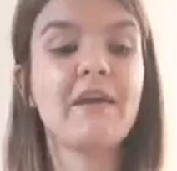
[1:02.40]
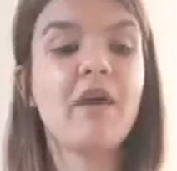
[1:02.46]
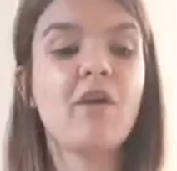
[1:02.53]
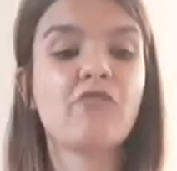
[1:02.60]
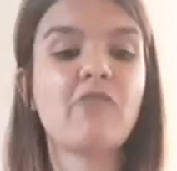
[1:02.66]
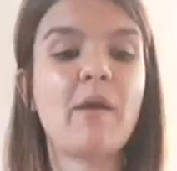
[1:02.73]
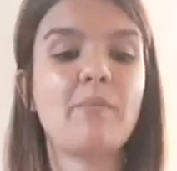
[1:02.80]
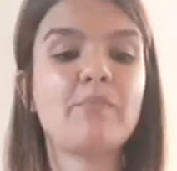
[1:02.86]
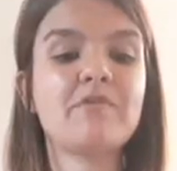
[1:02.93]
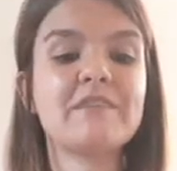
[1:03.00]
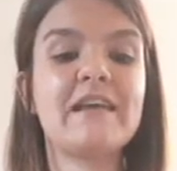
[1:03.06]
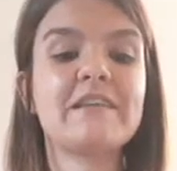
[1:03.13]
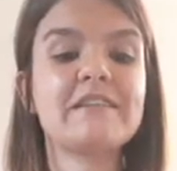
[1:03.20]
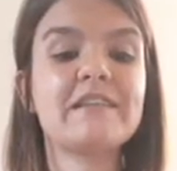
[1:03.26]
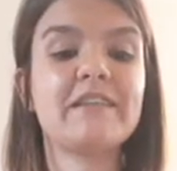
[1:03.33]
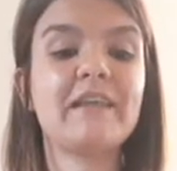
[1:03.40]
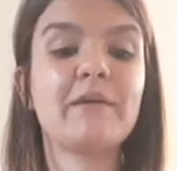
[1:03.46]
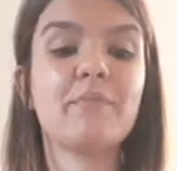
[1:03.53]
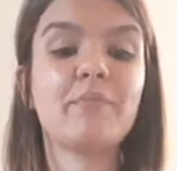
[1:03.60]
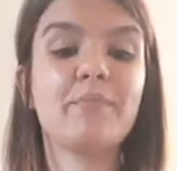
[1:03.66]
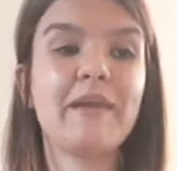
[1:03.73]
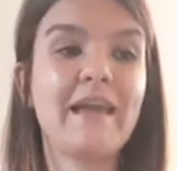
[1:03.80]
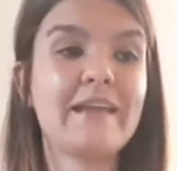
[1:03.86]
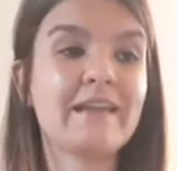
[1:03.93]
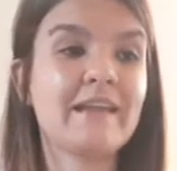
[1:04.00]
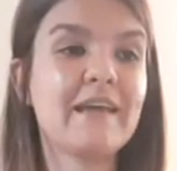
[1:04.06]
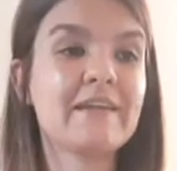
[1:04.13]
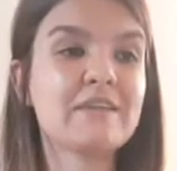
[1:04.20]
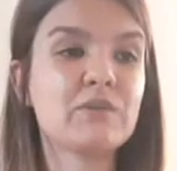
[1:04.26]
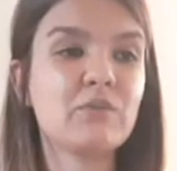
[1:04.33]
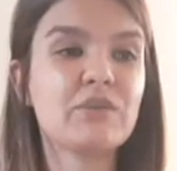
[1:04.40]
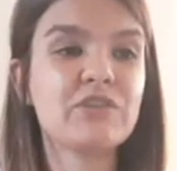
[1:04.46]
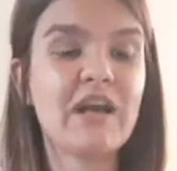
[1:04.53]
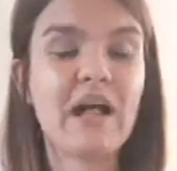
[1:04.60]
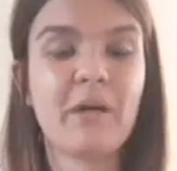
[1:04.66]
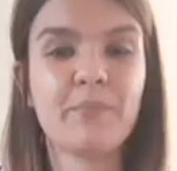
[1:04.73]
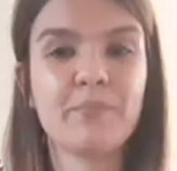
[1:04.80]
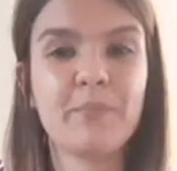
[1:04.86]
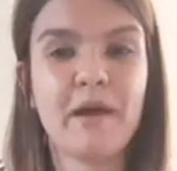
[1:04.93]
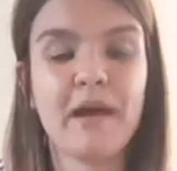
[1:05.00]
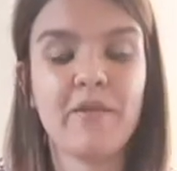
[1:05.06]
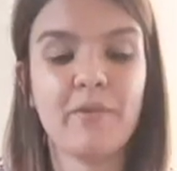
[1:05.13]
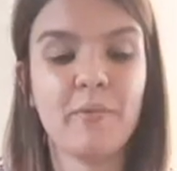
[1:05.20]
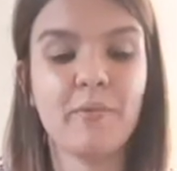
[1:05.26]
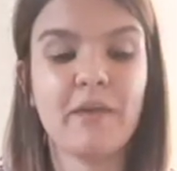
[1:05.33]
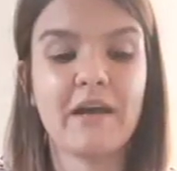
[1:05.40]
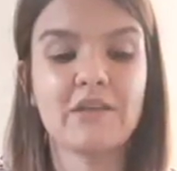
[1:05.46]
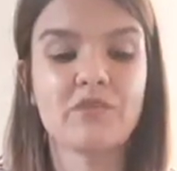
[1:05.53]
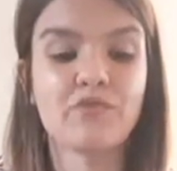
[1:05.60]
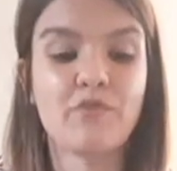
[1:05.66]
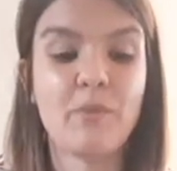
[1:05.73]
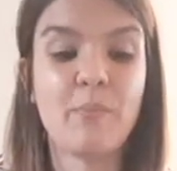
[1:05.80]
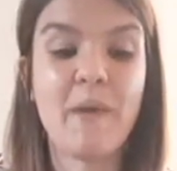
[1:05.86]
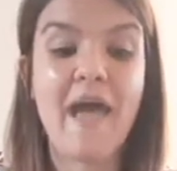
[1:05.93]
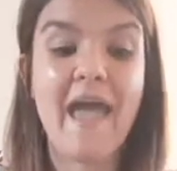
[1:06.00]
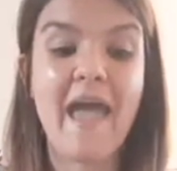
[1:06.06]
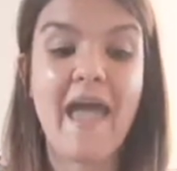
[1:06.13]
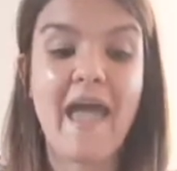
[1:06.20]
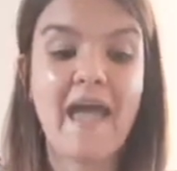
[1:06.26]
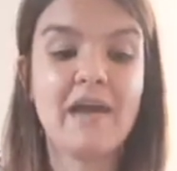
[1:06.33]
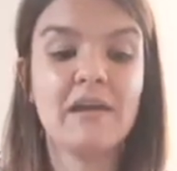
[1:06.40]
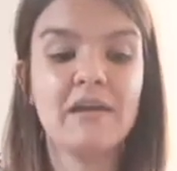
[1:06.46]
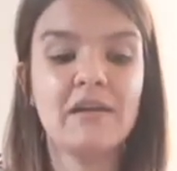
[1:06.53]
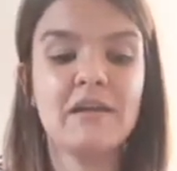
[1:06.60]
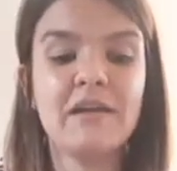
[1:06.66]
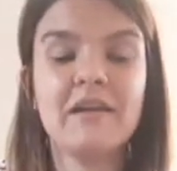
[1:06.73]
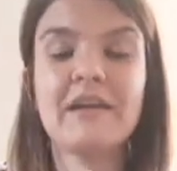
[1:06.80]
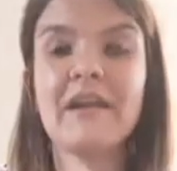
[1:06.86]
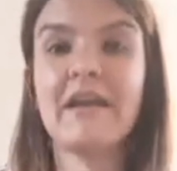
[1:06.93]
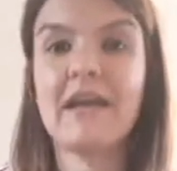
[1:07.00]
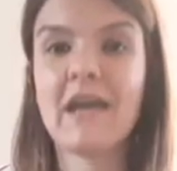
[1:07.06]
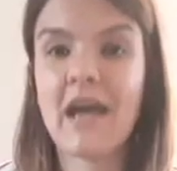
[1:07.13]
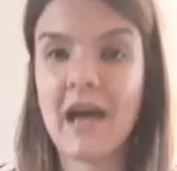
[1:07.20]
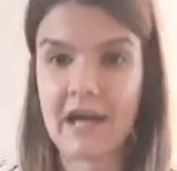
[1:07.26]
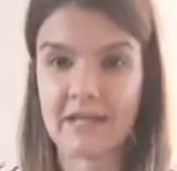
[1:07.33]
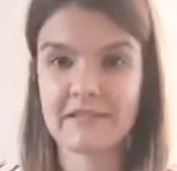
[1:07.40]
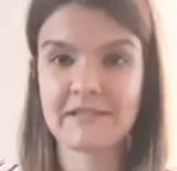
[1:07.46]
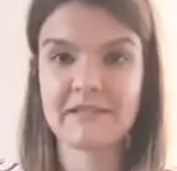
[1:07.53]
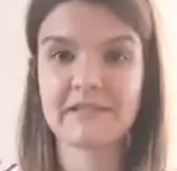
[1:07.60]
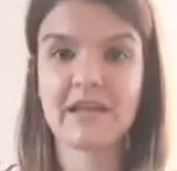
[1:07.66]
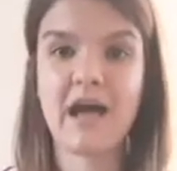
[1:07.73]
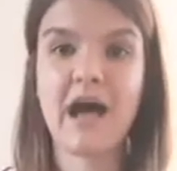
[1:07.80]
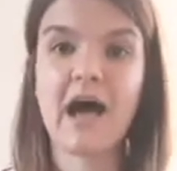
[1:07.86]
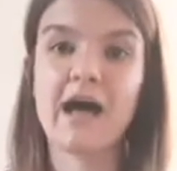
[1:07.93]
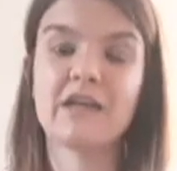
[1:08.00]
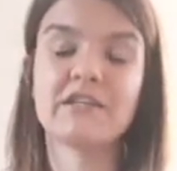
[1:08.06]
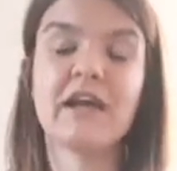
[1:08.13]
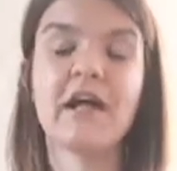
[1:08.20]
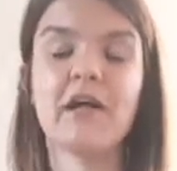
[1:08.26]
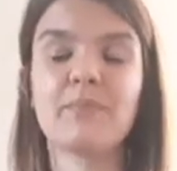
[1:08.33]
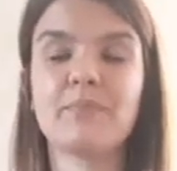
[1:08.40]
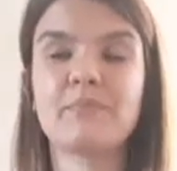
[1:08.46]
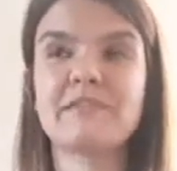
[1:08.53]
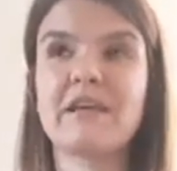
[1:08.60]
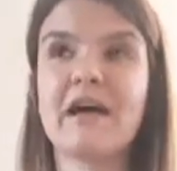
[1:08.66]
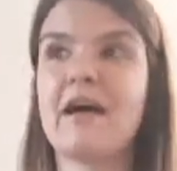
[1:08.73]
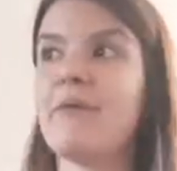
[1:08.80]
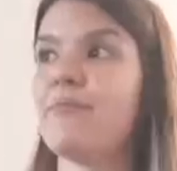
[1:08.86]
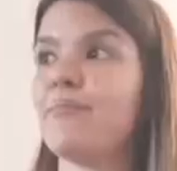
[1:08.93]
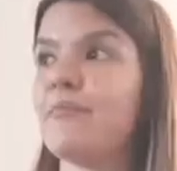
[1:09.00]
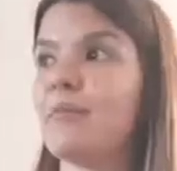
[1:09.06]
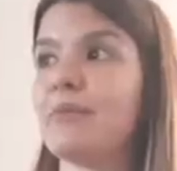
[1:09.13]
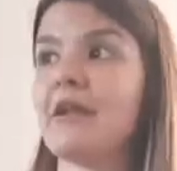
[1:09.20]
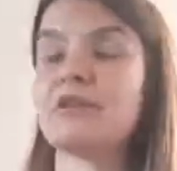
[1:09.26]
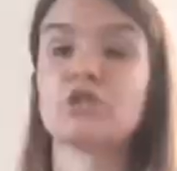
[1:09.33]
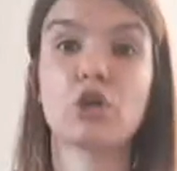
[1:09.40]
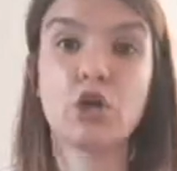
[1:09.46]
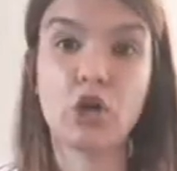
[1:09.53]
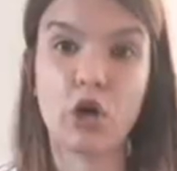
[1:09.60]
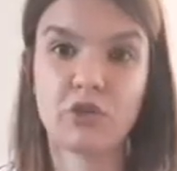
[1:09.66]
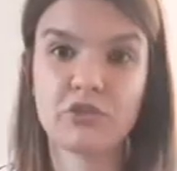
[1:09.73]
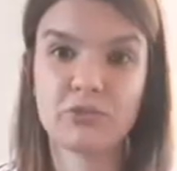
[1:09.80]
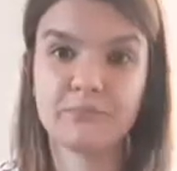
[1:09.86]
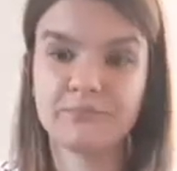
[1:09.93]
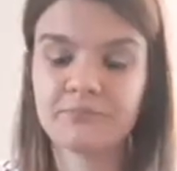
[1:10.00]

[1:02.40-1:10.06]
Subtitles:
representing the platelets, which help the blood repair cuts and helps the blood clot.